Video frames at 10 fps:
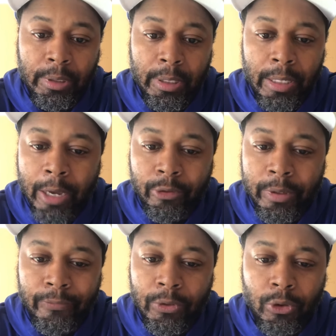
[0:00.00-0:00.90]
And I don't
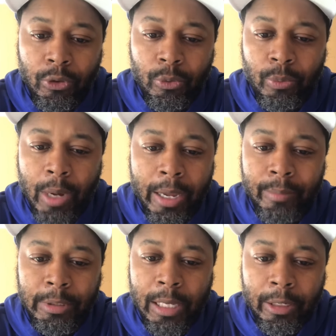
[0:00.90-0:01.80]
even know why
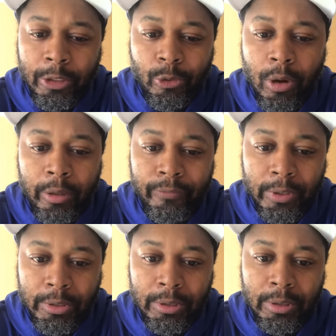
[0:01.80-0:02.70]
I'm telling you all of
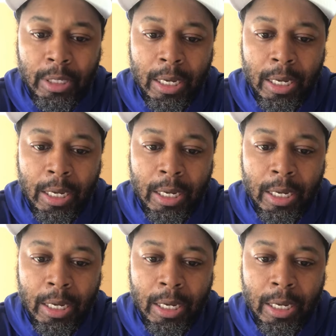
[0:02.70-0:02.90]
this.